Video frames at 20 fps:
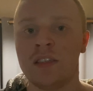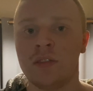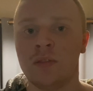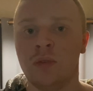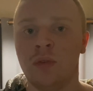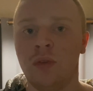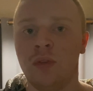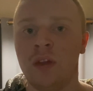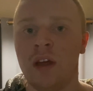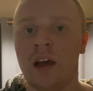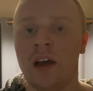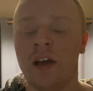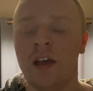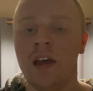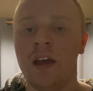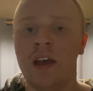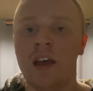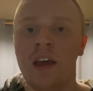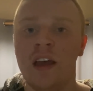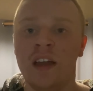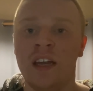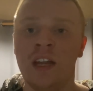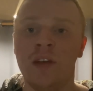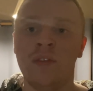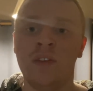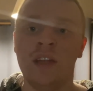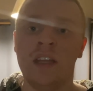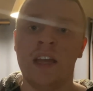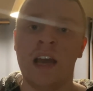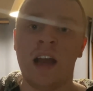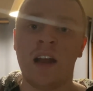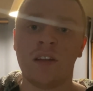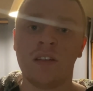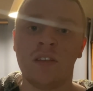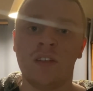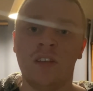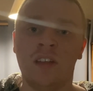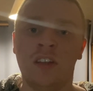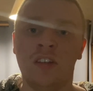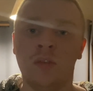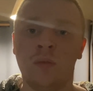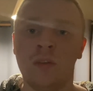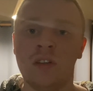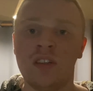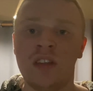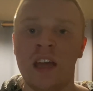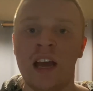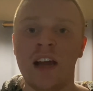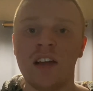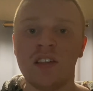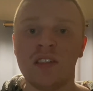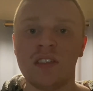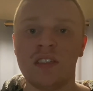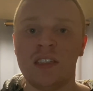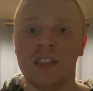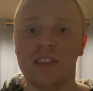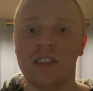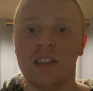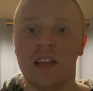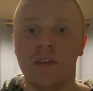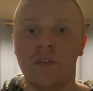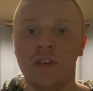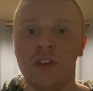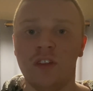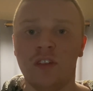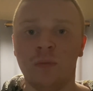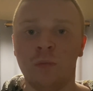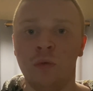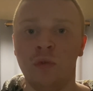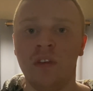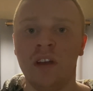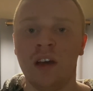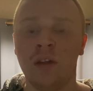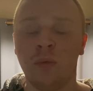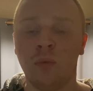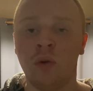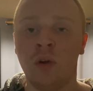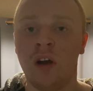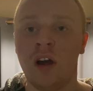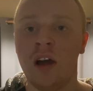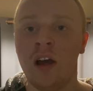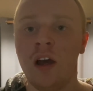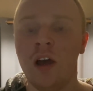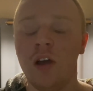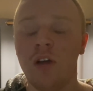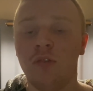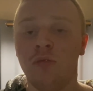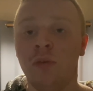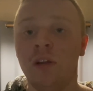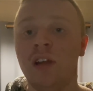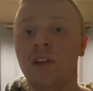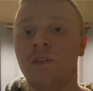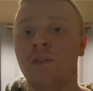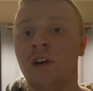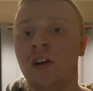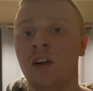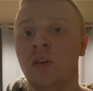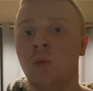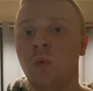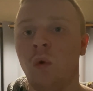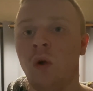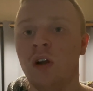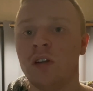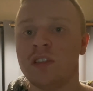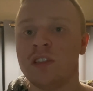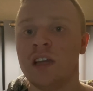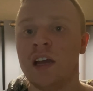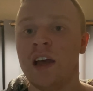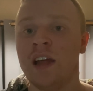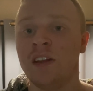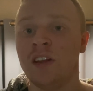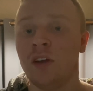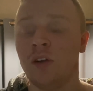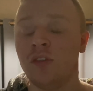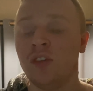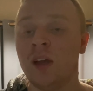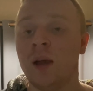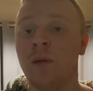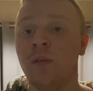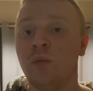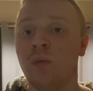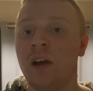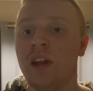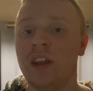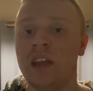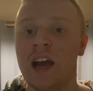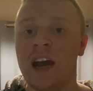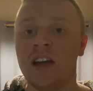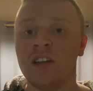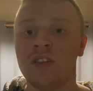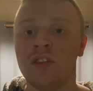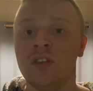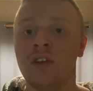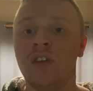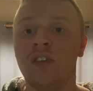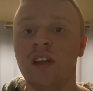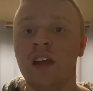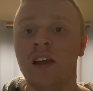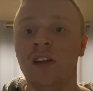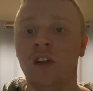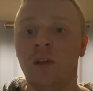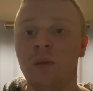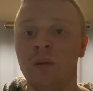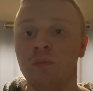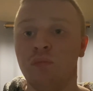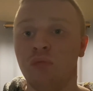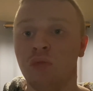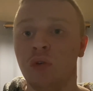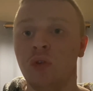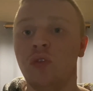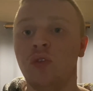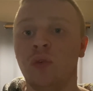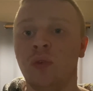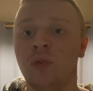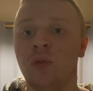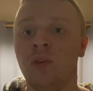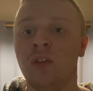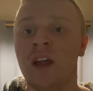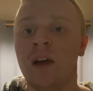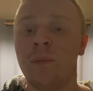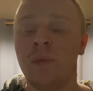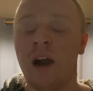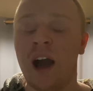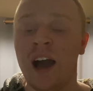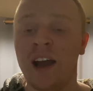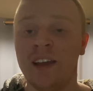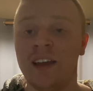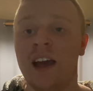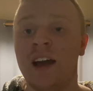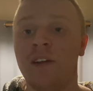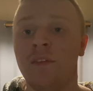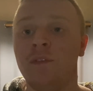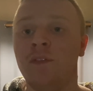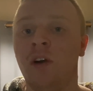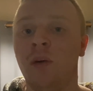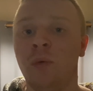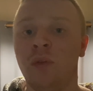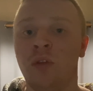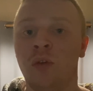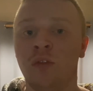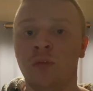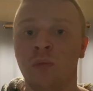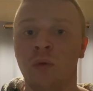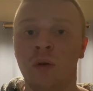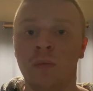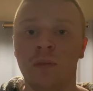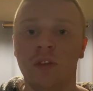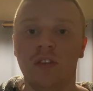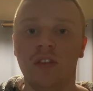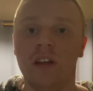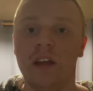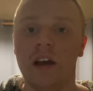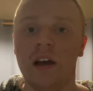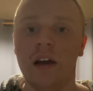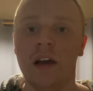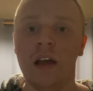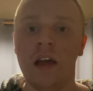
and all that, and even the action scenes, in which the action scenes here for this movie were really fun to watch here. And there are times where the action does get a little bit brutal and all that, but I had fun with those moments here.